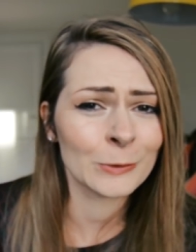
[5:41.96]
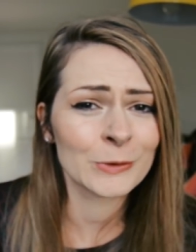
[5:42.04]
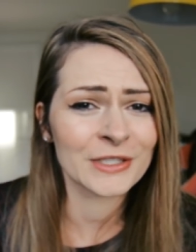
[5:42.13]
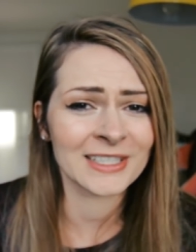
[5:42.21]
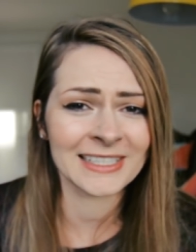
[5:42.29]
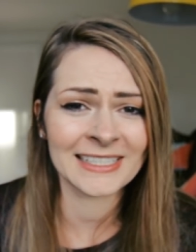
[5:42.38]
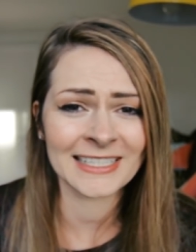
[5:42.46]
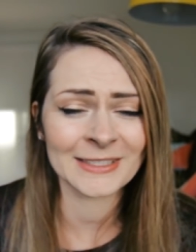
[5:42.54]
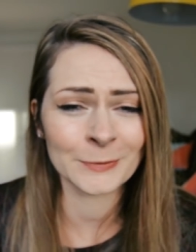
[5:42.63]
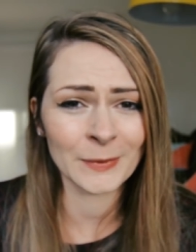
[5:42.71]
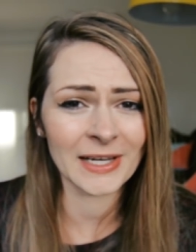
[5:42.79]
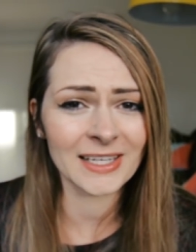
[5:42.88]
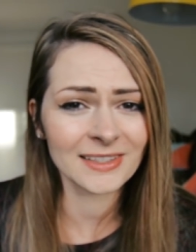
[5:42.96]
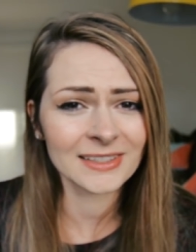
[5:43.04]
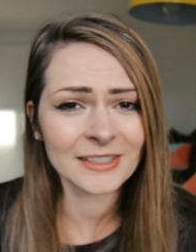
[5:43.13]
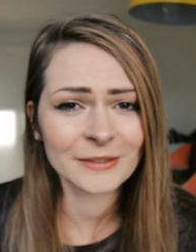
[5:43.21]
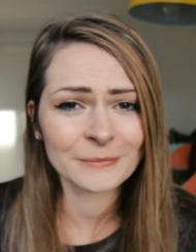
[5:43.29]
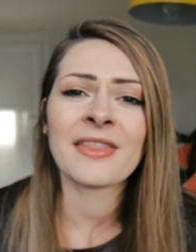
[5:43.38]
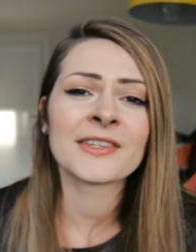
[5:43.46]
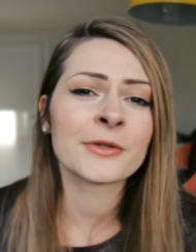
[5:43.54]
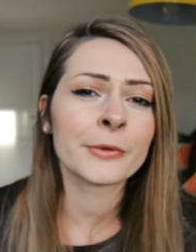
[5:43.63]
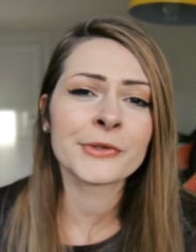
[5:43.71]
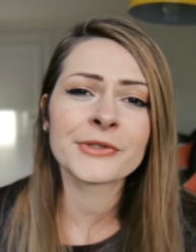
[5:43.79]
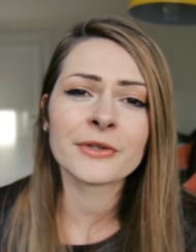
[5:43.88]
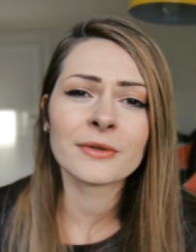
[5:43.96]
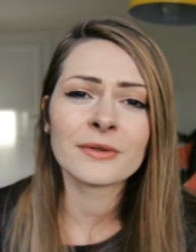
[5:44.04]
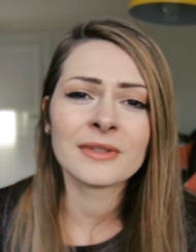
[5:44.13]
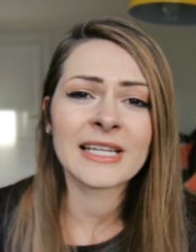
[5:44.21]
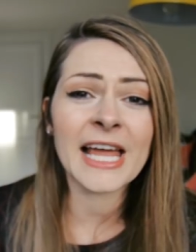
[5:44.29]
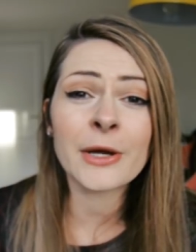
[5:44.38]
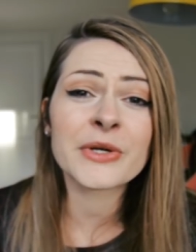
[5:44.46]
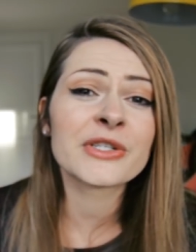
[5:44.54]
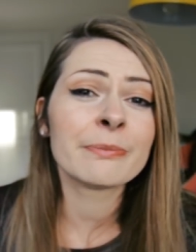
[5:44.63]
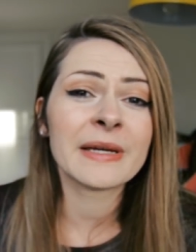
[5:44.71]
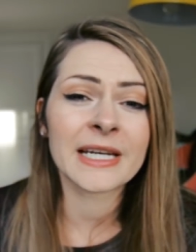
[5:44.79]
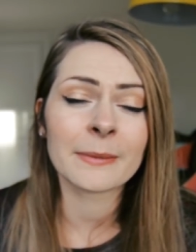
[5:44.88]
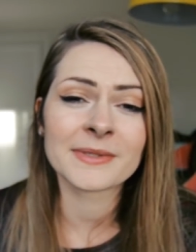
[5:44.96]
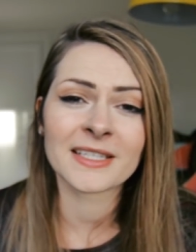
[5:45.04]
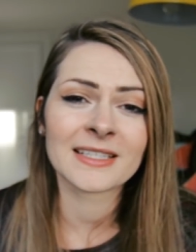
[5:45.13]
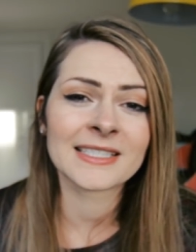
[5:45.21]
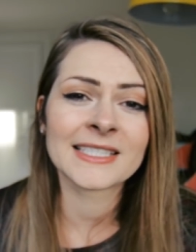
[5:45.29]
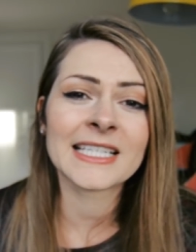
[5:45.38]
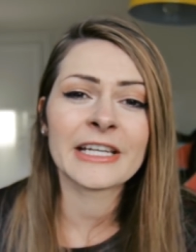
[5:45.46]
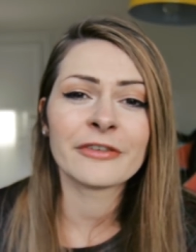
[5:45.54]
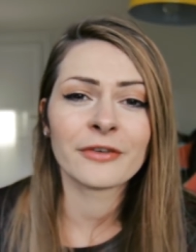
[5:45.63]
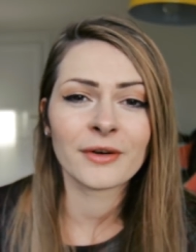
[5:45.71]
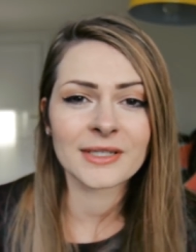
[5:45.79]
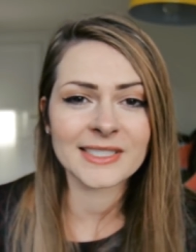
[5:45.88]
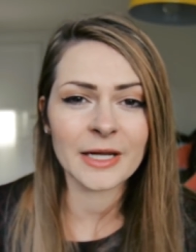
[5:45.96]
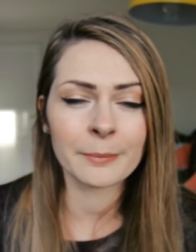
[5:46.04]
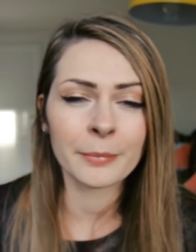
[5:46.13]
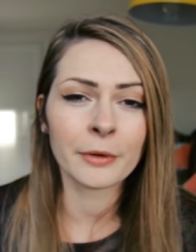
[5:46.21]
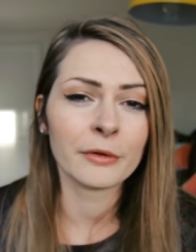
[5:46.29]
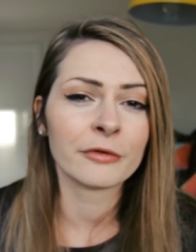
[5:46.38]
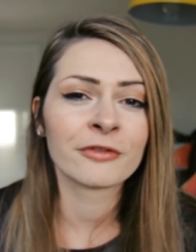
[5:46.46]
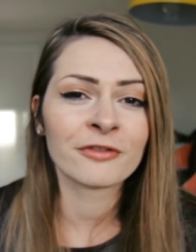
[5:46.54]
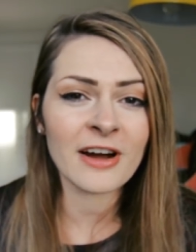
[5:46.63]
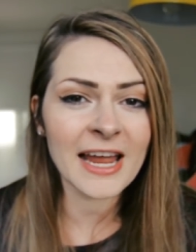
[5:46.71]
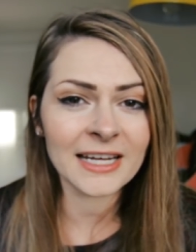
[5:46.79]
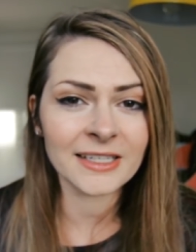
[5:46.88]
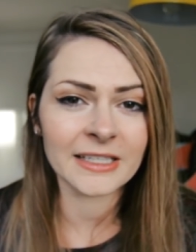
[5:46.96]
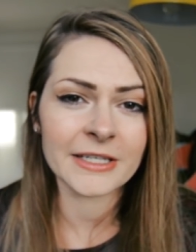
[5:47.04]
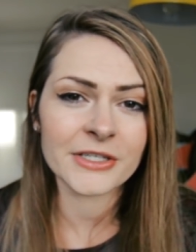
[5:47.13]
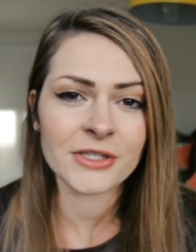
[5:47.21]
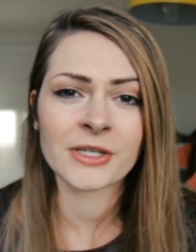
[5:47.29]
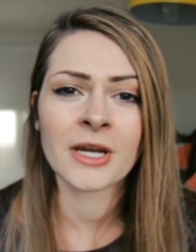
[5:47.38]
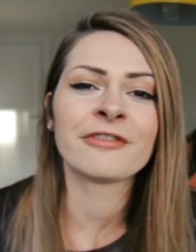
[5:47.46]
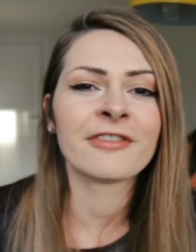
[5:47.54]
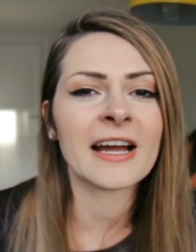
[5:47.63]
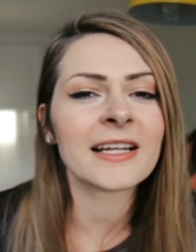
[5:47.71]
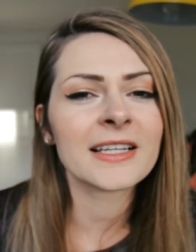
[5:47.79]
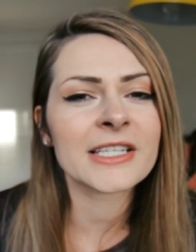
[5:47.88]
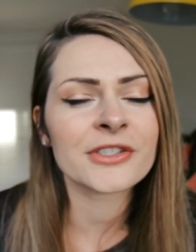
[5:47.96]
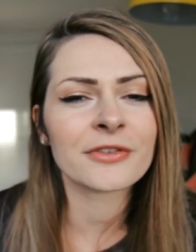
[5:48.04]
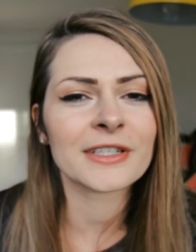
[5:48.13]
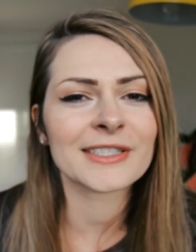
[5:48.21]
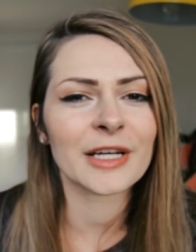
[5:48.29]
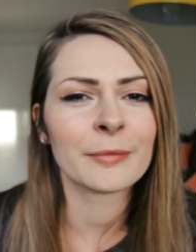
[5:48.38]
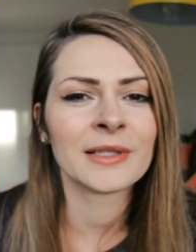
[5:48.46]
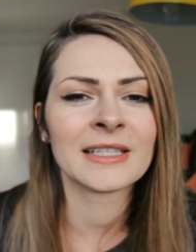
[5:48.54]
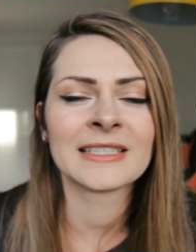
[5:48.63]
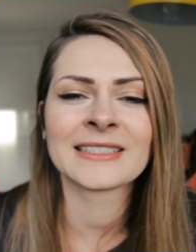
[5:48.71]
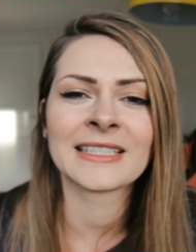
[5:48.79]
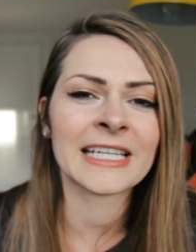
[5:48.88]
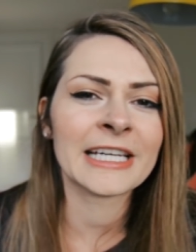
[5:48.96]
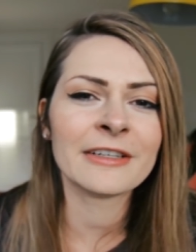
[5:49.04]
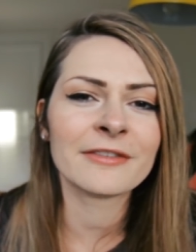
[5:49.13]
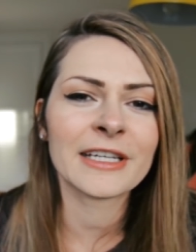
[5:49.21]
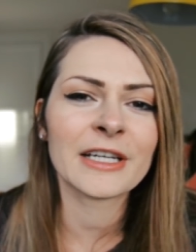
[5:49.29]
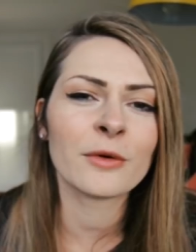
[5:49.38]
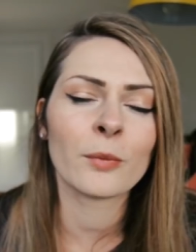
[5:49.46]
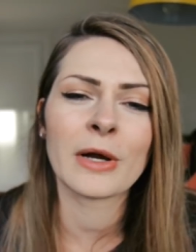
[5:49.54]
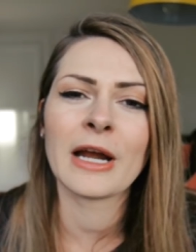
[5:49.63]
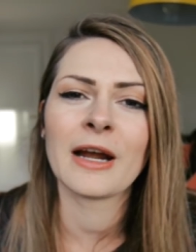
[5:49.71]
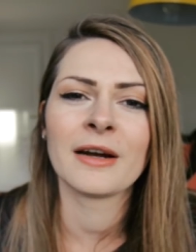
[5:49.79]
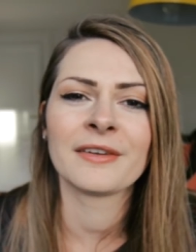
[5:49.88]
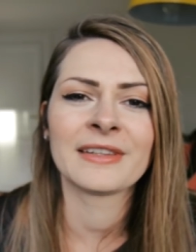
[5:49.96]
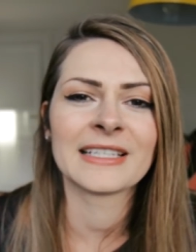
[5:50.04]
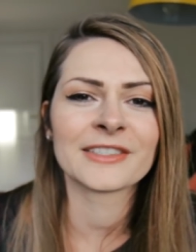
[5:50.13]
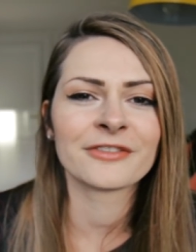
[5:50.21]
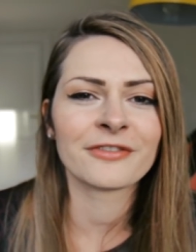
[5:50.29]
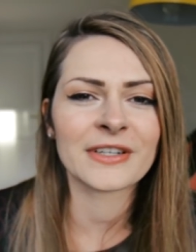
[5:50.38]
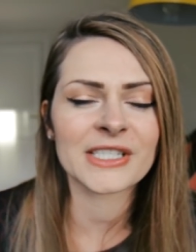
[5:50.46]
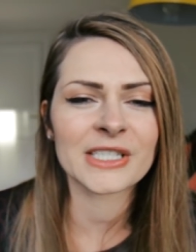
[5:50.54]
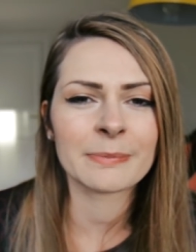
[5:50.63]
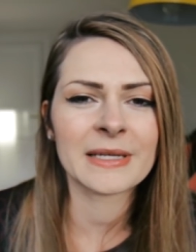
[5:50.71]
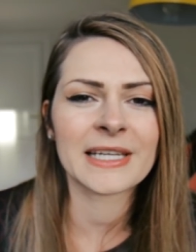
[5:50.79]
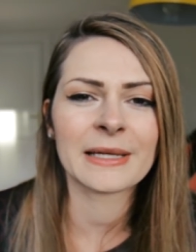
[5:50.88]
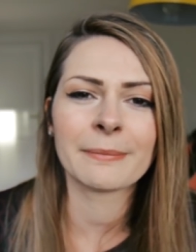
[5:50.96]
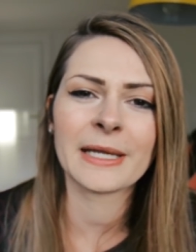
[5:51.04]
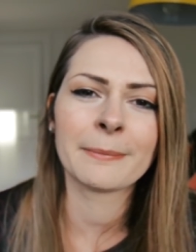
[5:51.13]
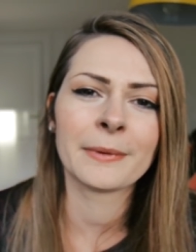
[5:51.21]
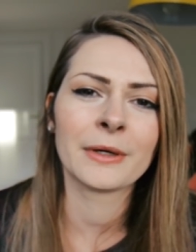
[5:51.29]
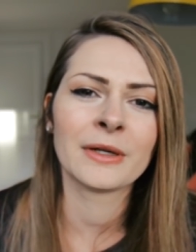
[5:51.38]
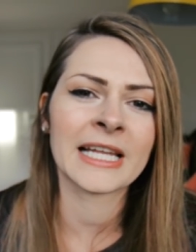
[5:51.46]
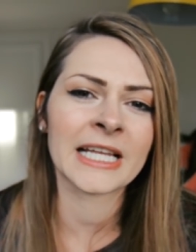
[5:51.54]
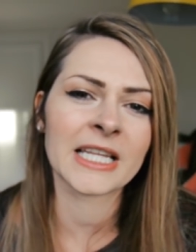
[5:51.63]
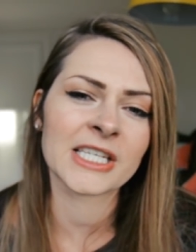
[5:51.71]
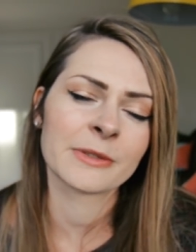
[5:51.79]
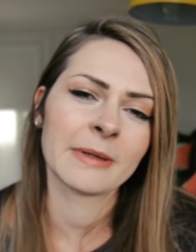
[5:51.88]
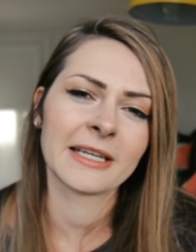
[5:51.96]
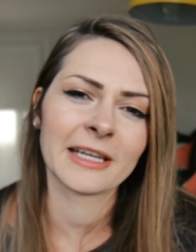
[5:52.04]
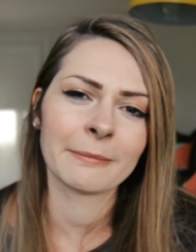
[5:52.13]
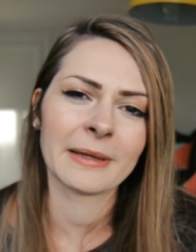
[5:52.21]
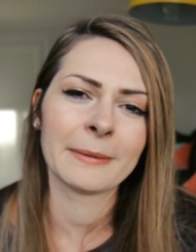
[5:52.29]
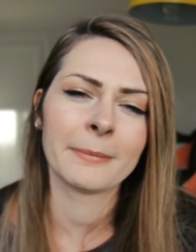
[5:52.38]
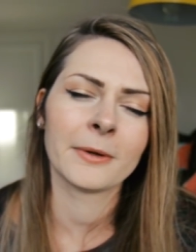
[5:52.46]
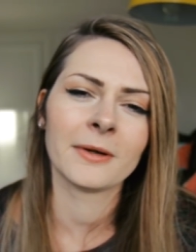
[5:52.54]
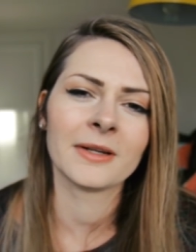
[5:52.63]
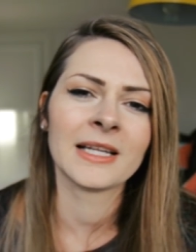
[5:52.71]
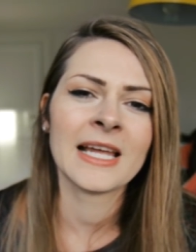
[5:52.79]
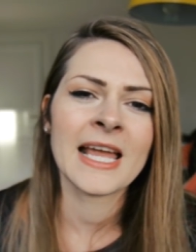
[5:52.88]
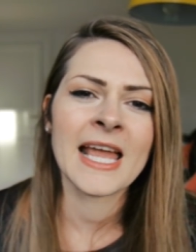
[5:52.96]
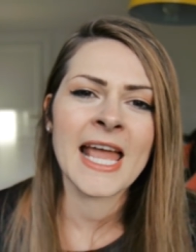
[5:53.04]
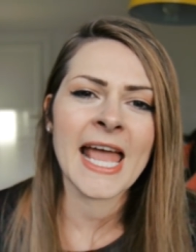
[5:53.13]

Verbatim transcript: hugely as well. And there's also language meetups in the city, for example, Franglish. And Franglish, for example, is an evening where there's French speaking people, English speaking people,